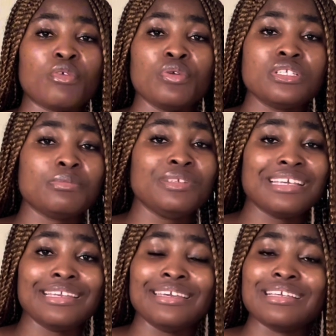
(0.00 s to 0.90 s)
going to be
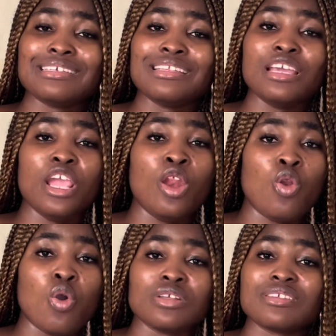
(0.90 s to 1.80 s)
delegating a
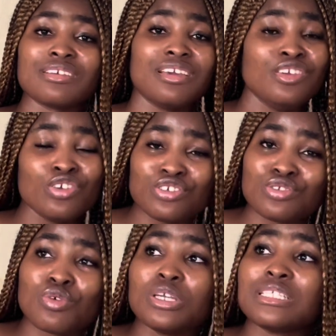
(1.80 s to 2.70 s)
lot. You're
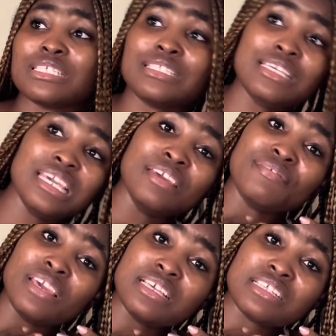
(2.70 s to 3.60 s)
just going to see a
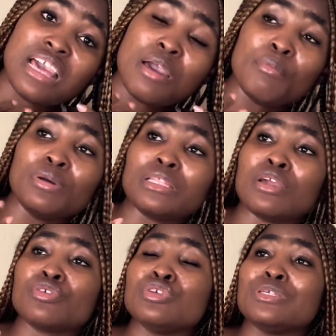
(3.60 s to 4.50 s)
face, but
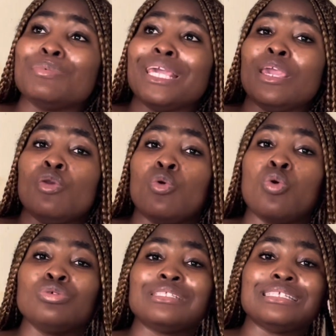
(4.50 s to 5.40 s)
there's going to be a
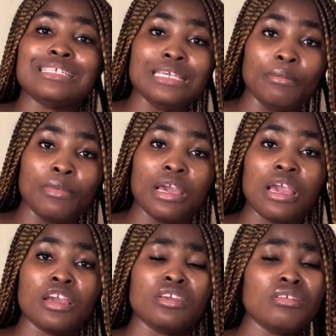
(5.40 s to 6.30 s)
whole team,
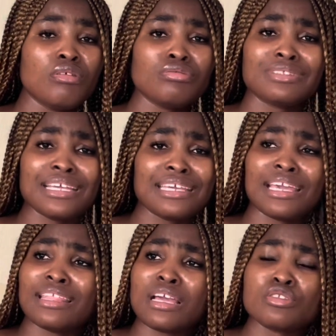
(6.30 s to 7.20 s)
you know,
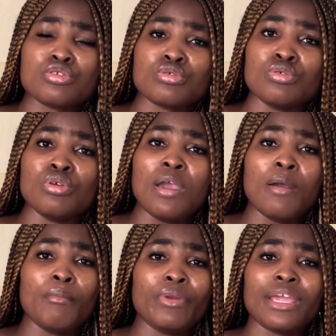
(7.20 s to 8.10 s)
dedicated to
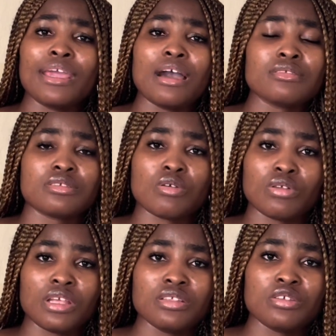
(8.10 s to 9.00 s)
bringing out this
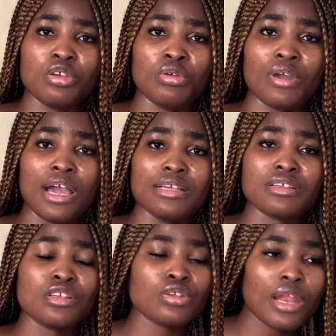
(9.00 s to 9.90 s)
content to you guys.
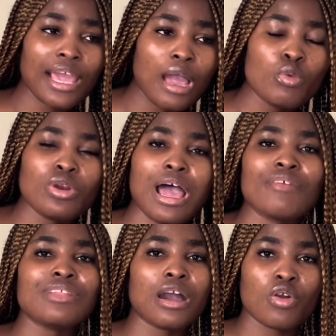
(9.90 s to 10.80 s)
It's not like I wouldn't
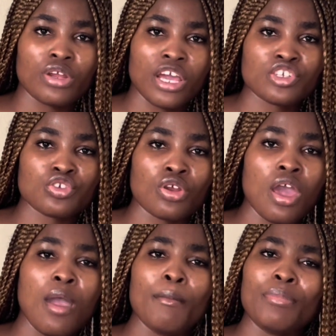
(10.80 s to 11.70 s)
have that connection,
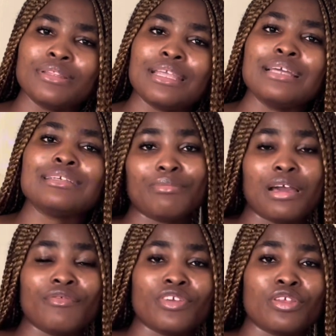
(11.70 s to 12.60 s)
but then in my
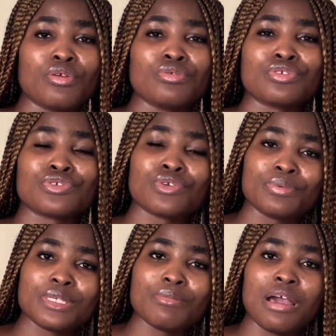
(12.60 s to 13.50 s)
videos,
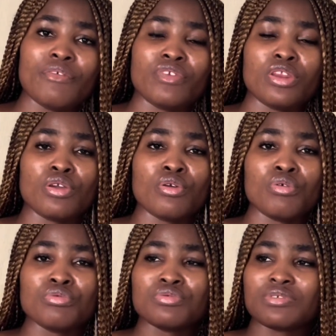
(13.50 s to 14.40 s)
scripting my
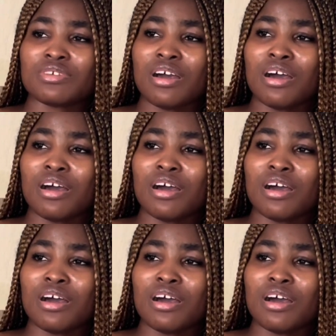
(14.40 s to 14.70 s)
videos,